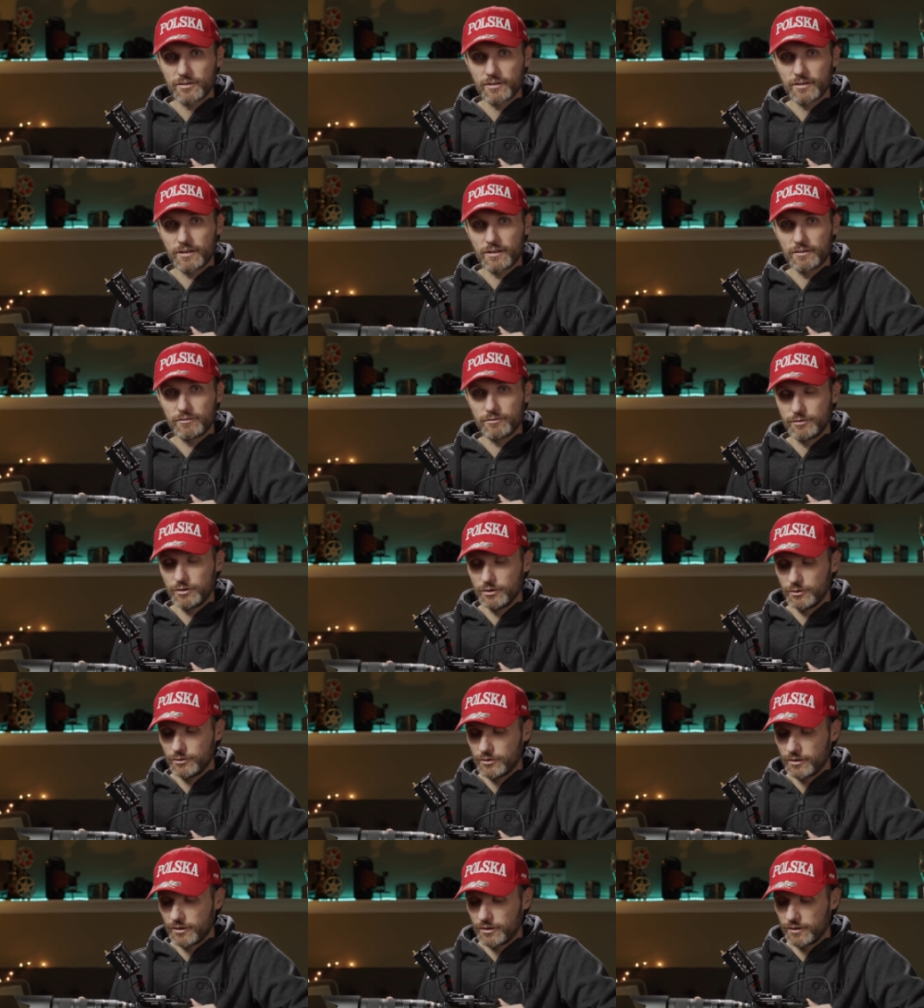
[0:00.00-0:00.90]
I've
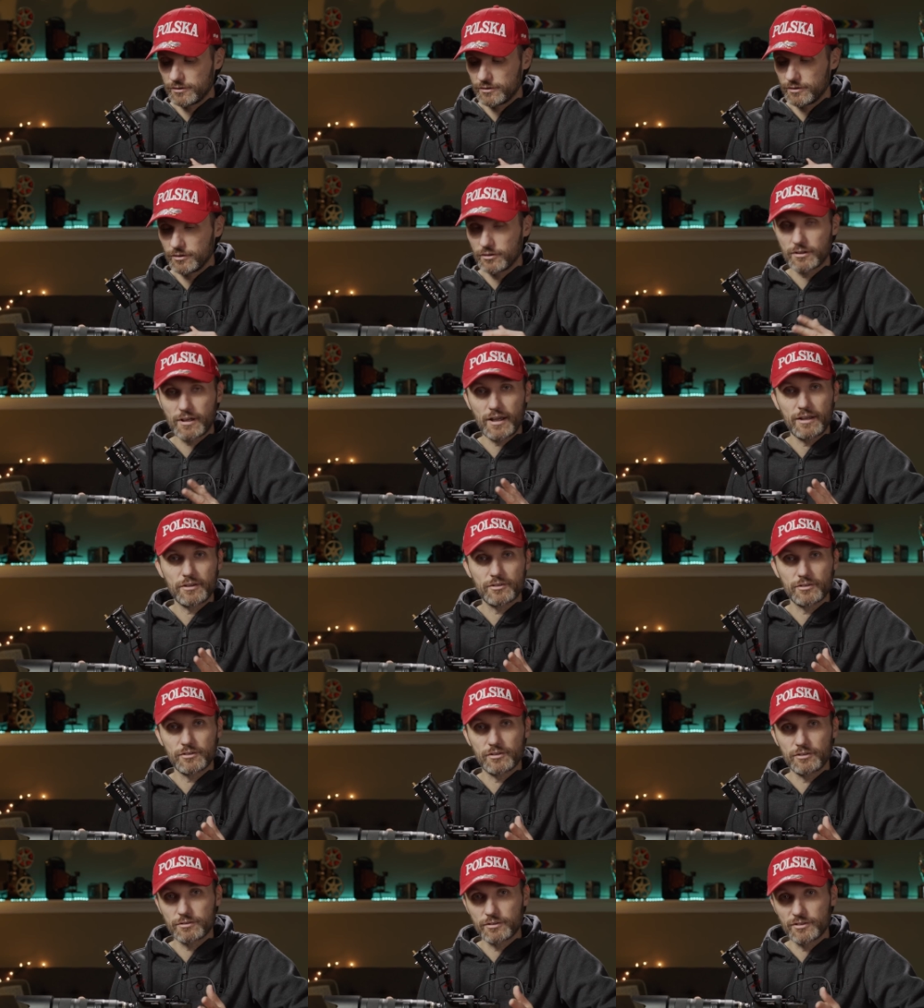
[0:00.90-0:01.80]
used it in all kinds
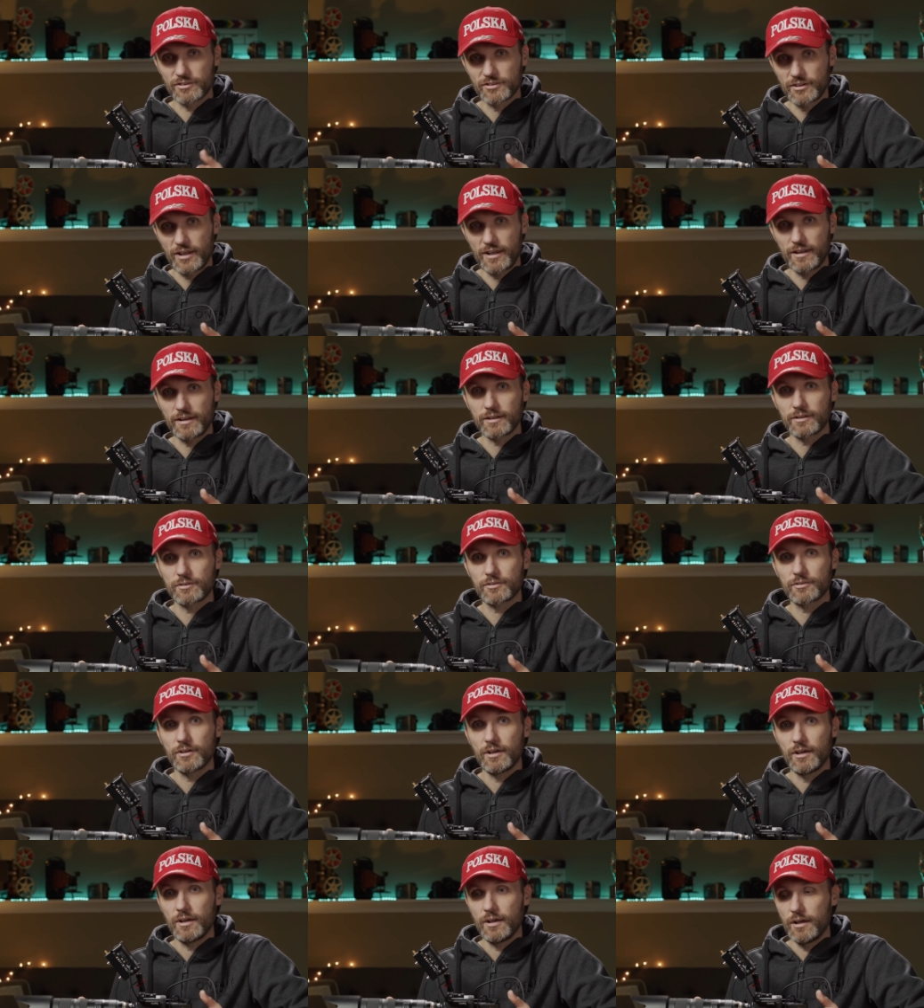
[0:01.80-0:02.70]
of different
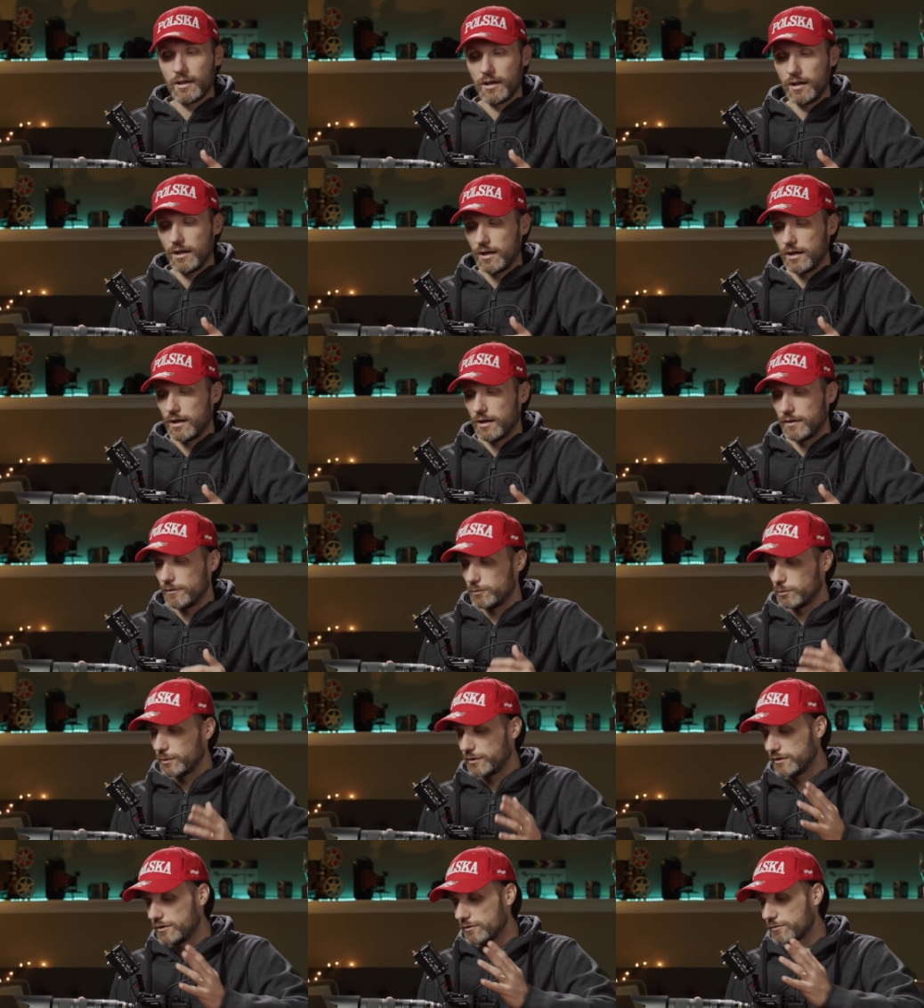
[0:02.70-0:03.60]
settings,
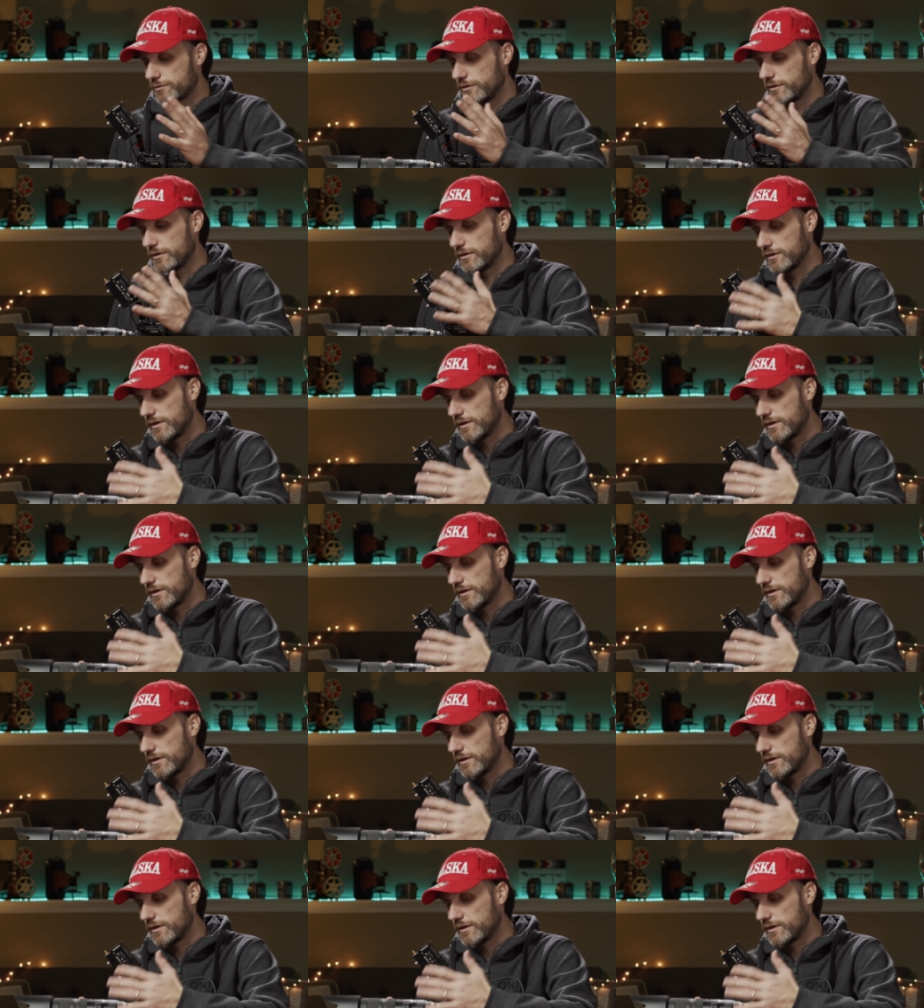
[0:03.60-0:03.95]
with different